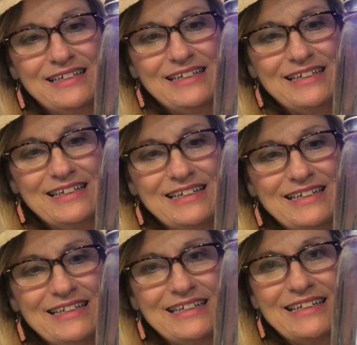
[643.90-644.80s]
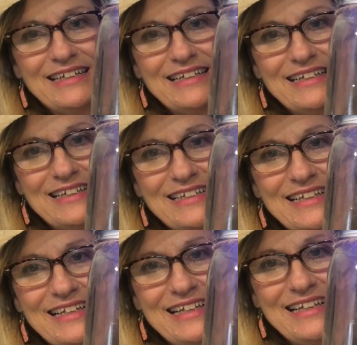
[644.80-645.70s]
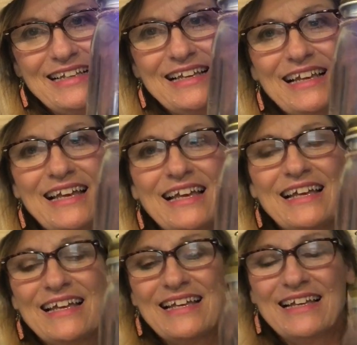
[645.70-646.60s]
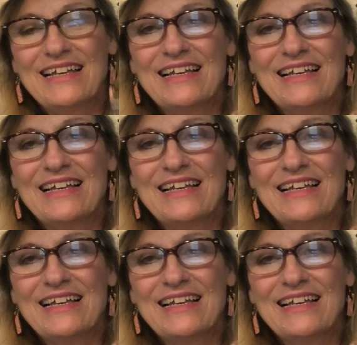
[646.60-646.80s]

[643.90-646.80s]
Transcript: (no one is talking)